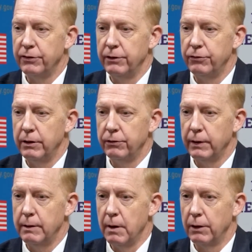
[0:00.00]
is
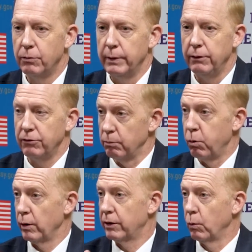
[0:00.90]
very much we
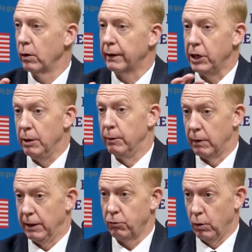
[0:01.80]
support the work that Human
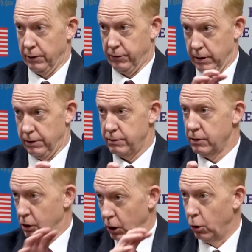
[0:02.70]
Rights Watch does
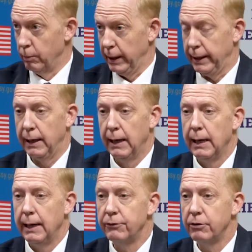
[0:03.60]
globally.
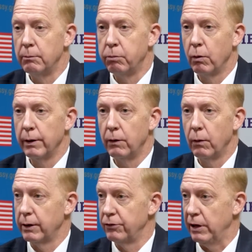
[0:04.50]
It's an important
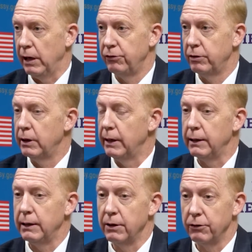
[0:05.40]
organization and
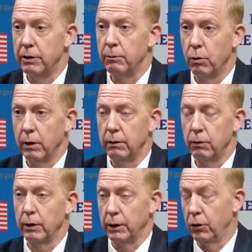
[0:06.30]
it does an important
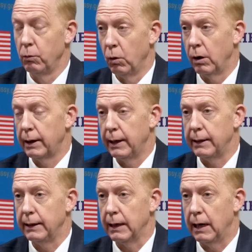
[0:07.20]
or good work, and I
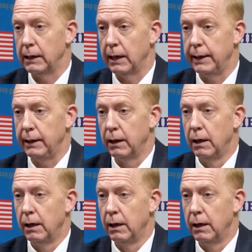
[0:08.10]
think highlighting